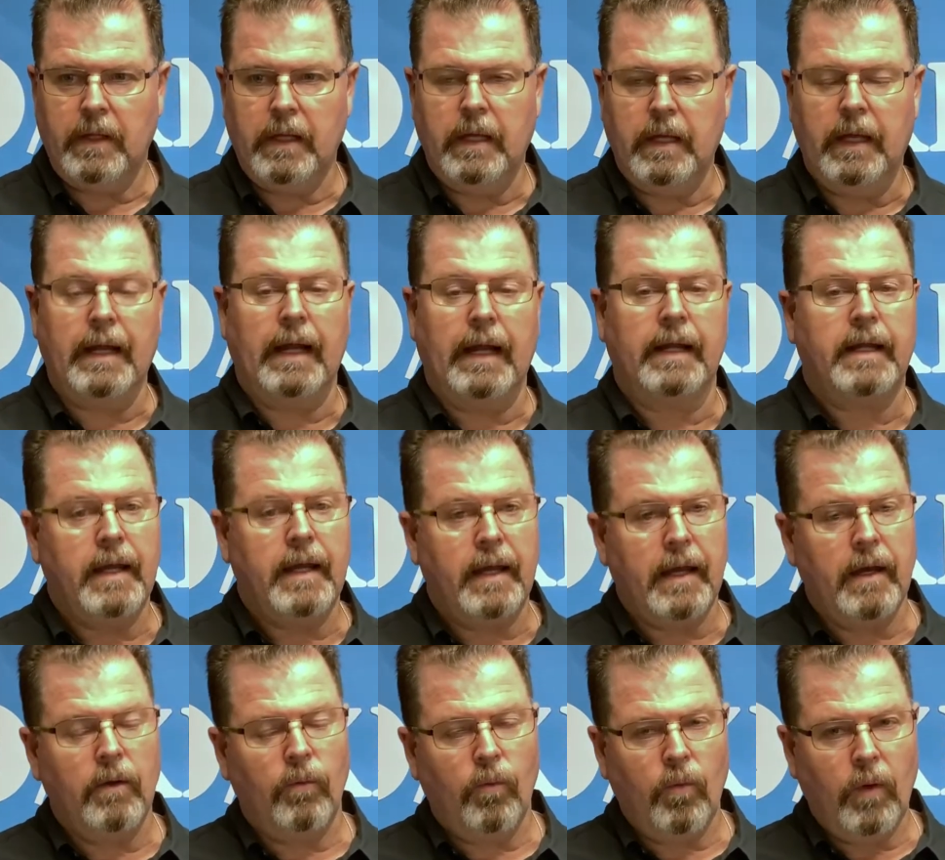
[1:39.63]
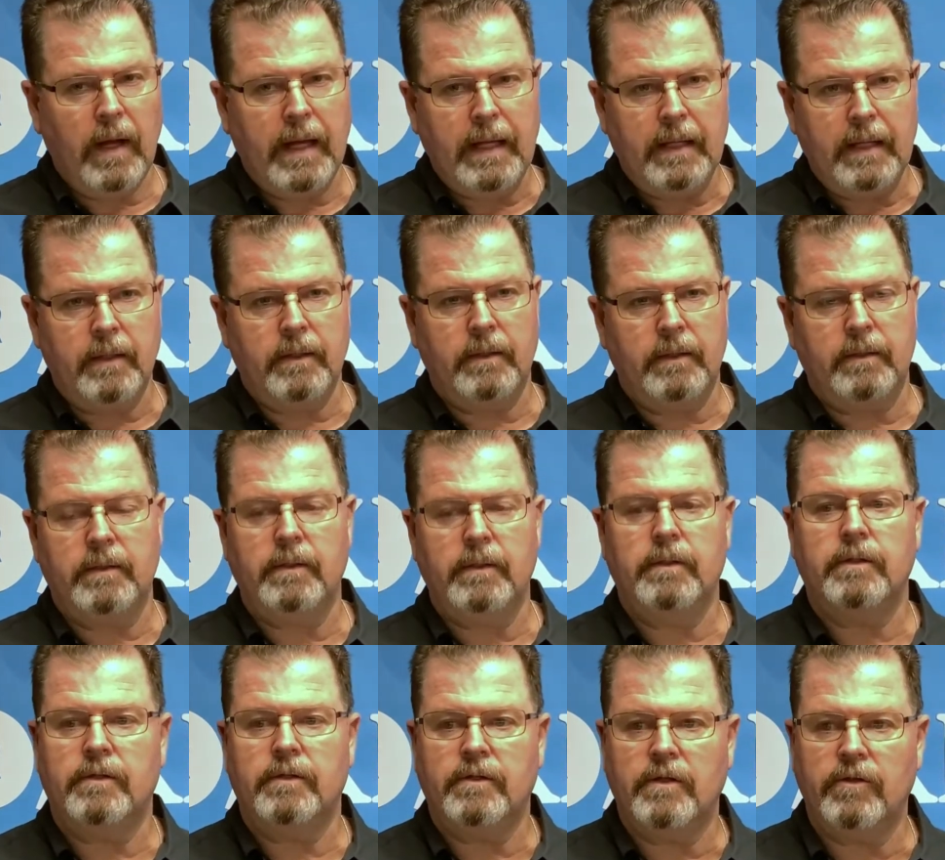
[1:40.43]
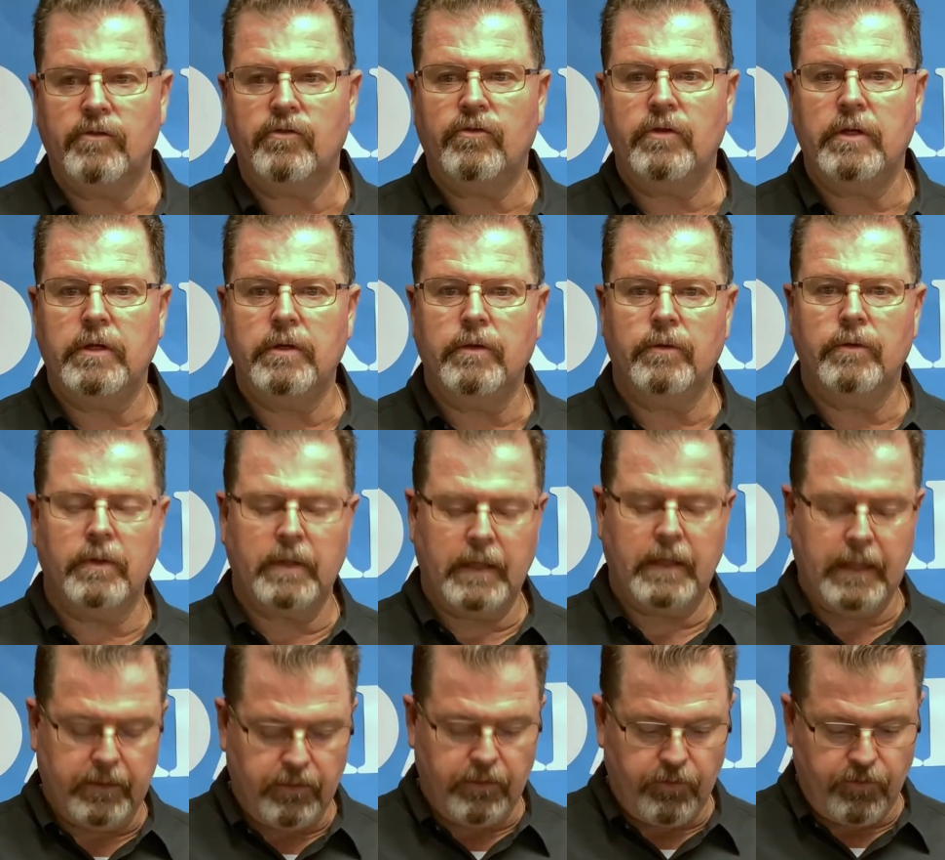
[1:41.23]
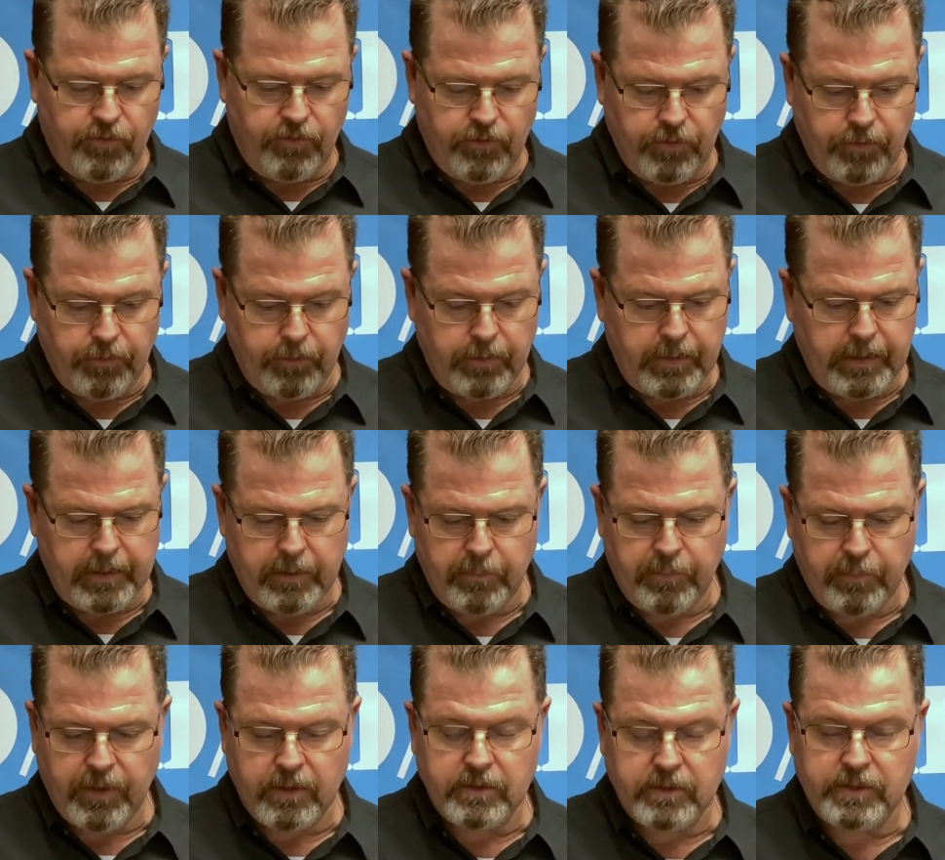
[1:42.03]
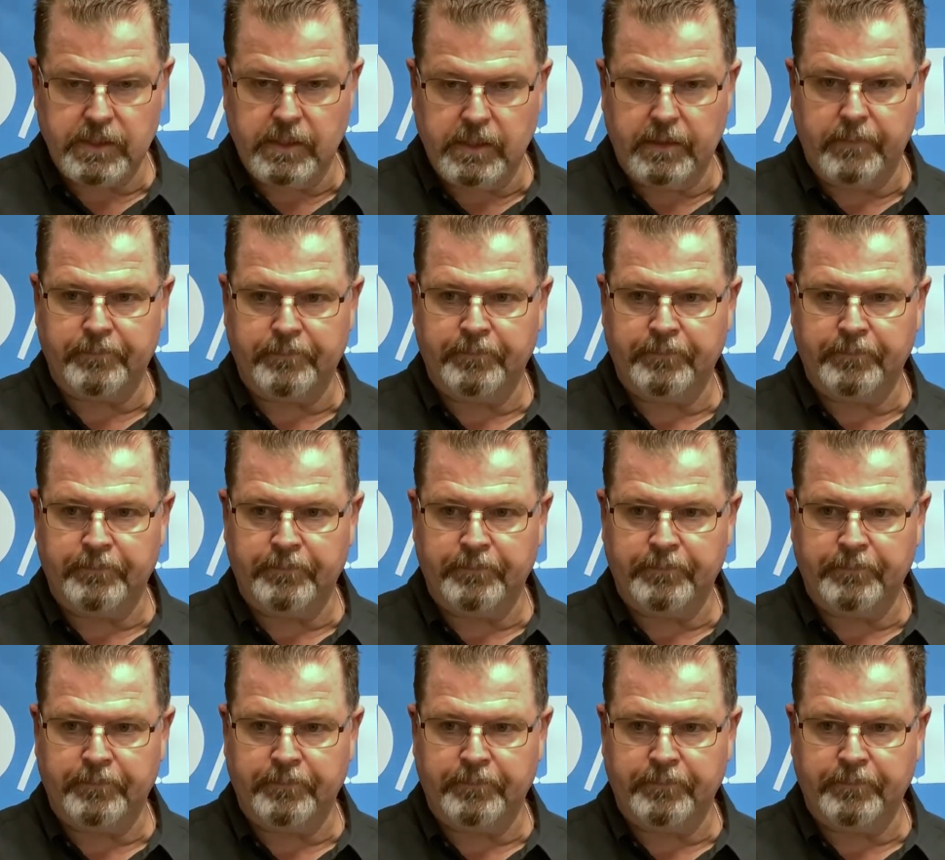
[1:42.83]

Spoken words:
And I can't wait to see you again soon in person.